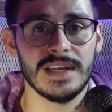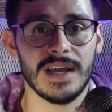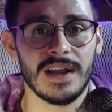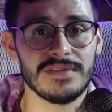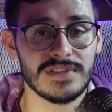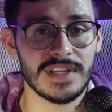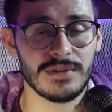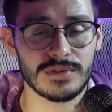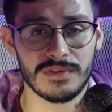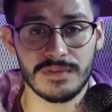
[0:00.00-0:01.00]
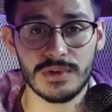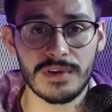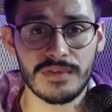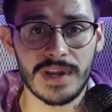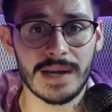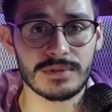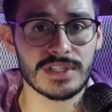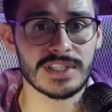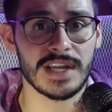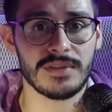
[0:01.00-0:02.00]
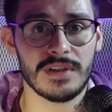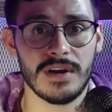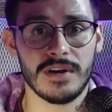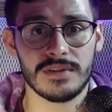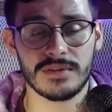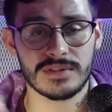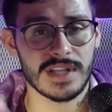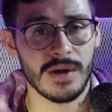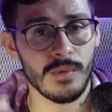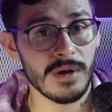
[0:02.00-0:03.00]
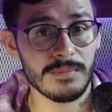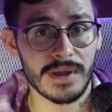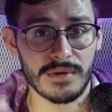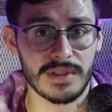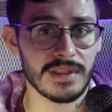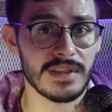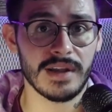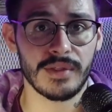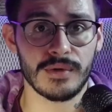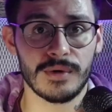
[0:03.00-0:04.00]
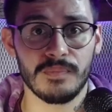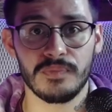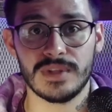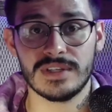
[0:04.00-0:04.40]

Now, I've seen there's a few different options out there. There's not one better than the other.